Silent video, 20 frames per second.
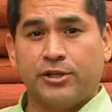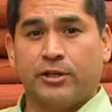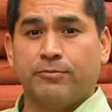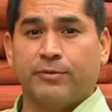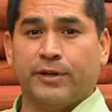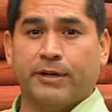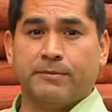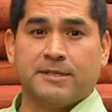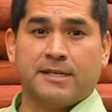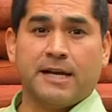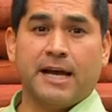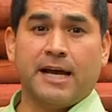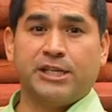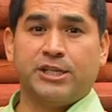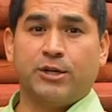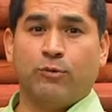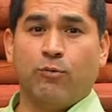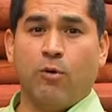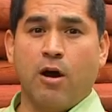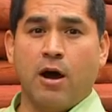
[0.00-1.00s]
you can bring them as high
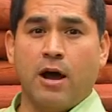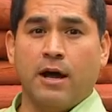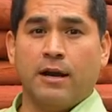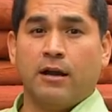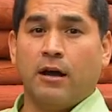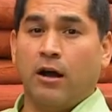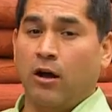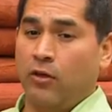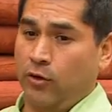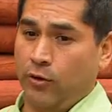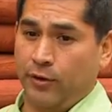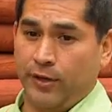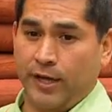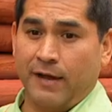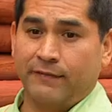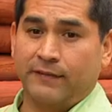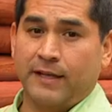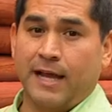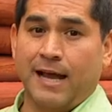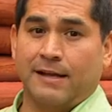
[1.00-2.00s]
as you want, although you
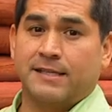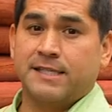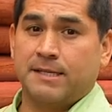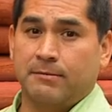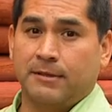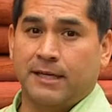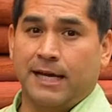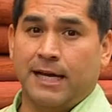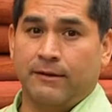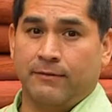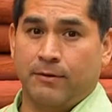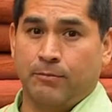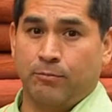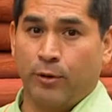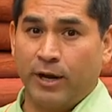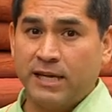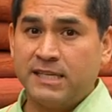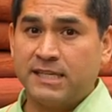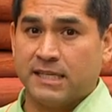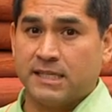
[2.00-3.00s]
have to have some kind of a
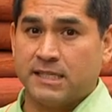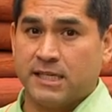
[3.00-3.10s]
bracing